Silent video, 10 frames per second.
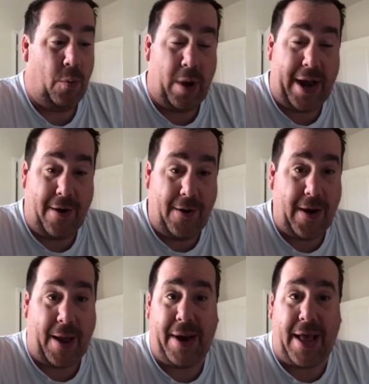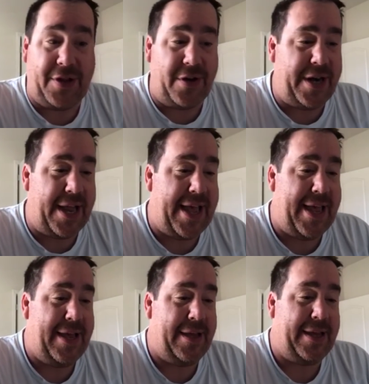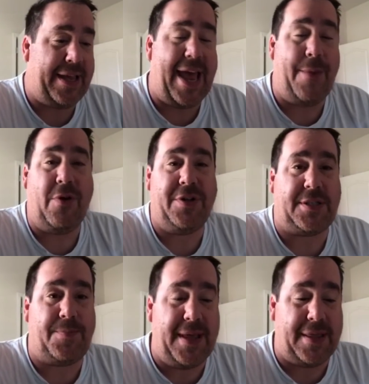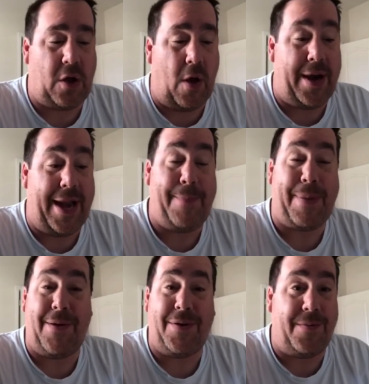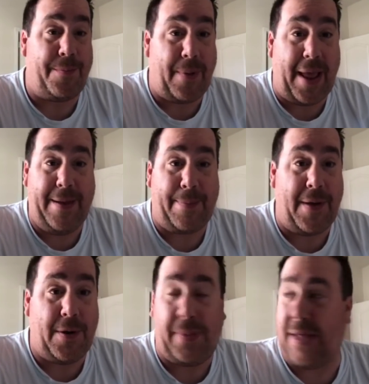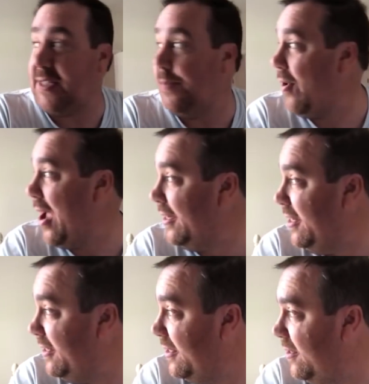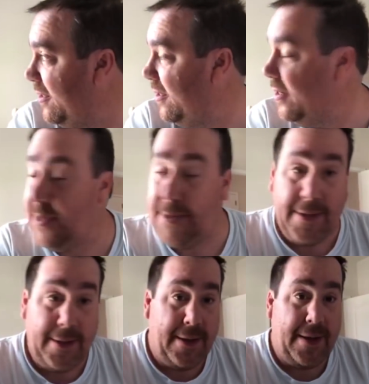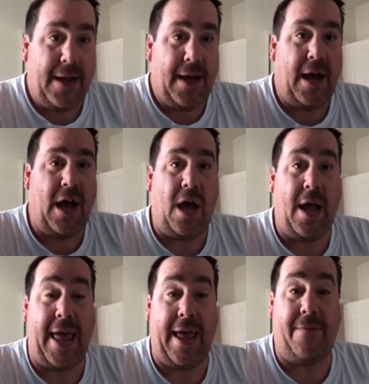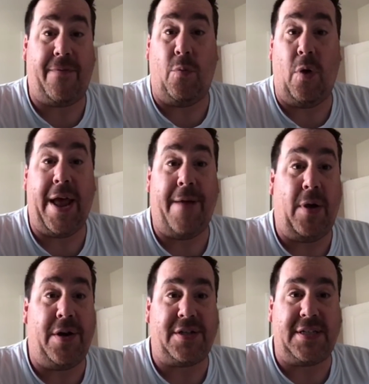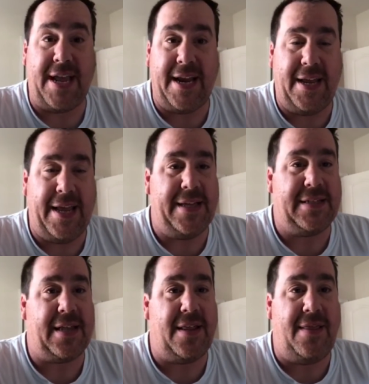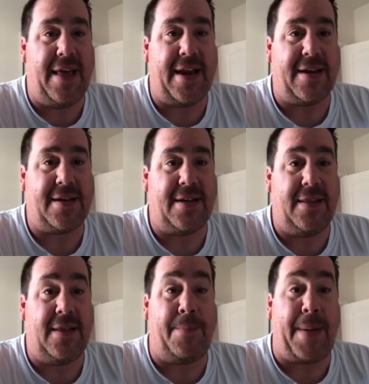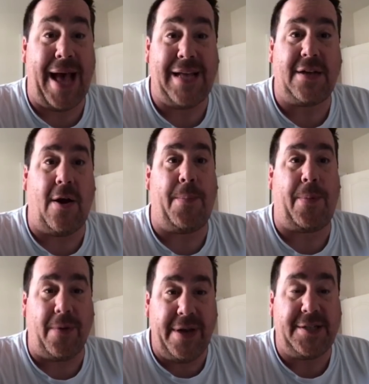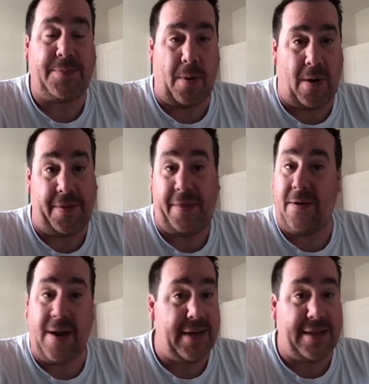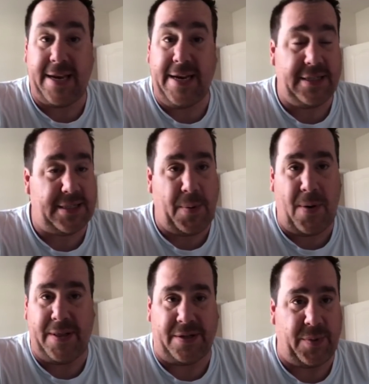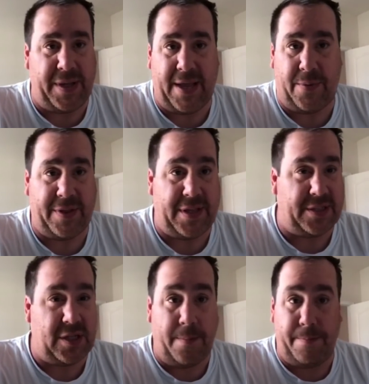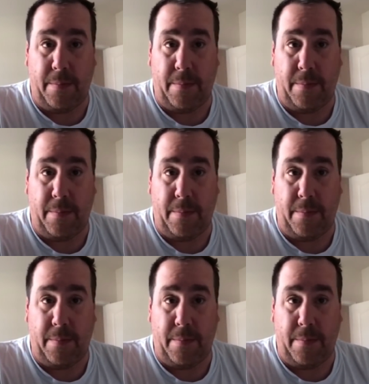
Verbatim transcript: what I heard, I went out there today. Cameron Smith caught an eight pounder, eight pounder plus in practice. Uh, and from what I am understanding is that the bass are pre-spawn. They're not. They didn't spawn this weekend with this